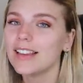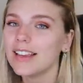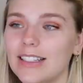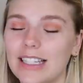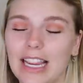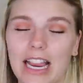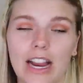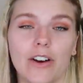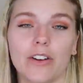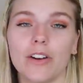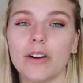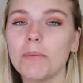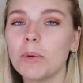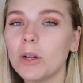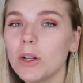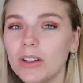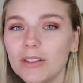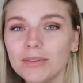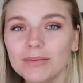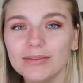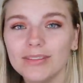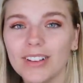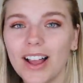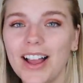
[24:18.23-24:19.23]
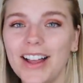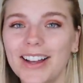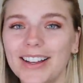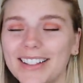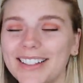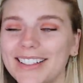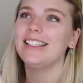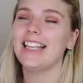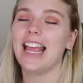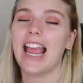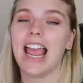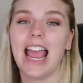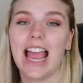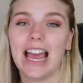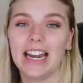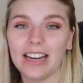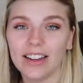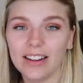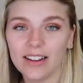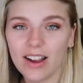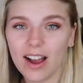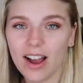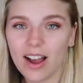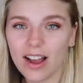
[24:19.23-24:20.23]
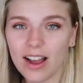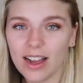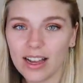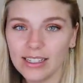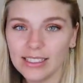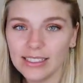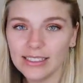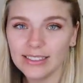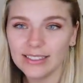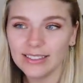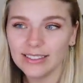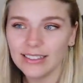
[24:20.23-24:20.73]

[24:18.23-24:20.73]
terrible. TanaCon.